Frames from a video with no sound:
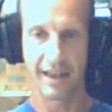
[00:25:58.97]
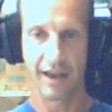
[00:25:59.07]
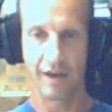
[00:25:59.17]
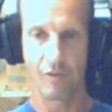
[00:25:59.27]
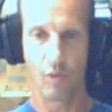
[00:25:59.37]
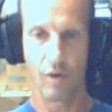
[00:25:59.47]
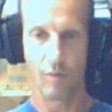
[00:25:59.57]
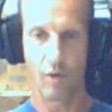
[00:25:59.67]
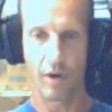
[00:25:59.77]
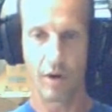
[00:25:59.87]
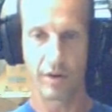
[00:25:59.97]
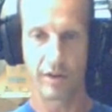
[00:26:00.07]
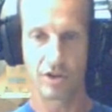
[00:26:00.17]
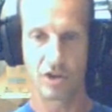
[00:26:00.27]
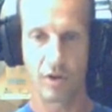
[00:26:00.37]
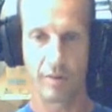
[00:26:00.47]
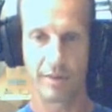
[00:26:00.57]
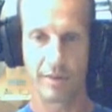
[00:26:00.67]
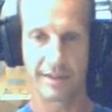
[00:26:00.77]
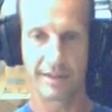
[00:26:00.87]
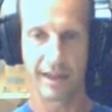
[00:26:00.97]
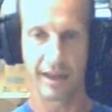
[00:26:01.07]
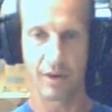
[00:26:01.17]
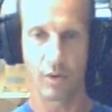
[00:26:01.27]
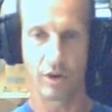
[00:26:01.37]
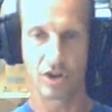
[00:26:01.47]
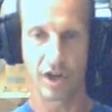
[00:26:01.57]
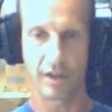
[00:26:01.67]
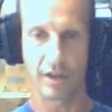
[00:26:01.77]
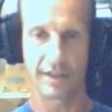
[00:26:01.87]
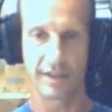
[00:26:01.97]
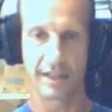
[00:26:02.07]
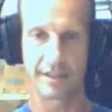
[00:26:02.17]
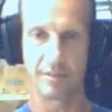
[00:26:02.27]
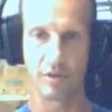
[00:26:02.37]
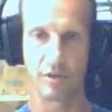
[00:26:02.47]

of warm water that show up as orange colors against a blue